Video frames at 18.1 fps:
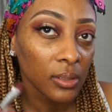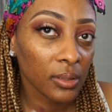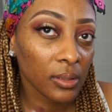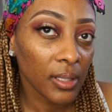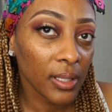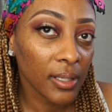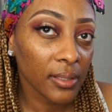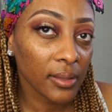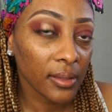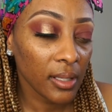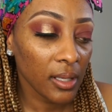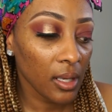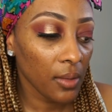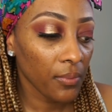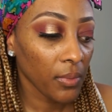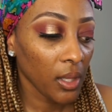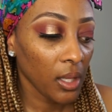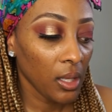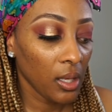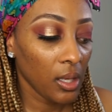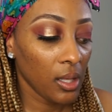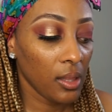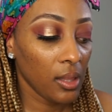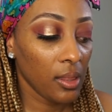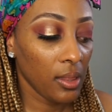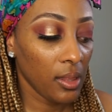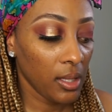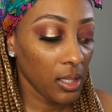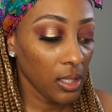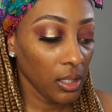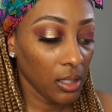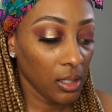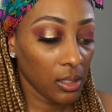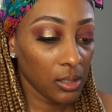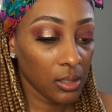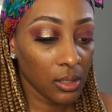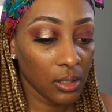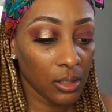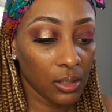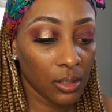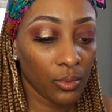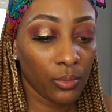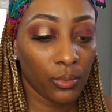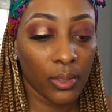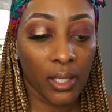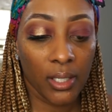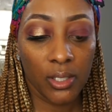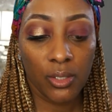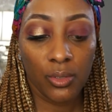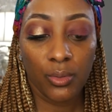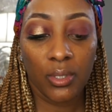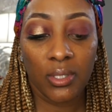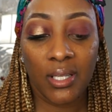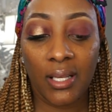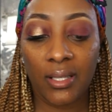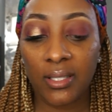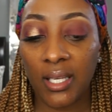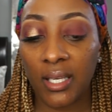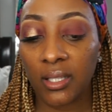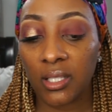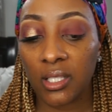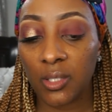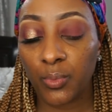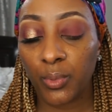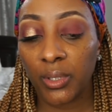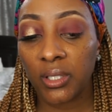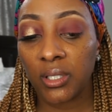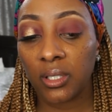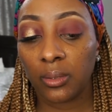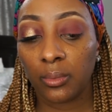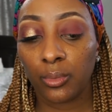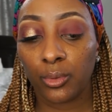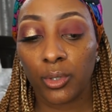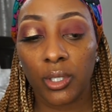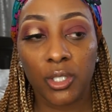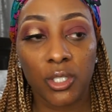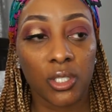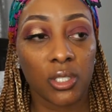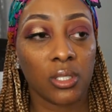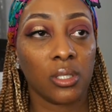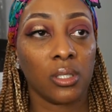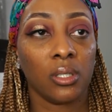like that. And then what I do is I take this blending brush.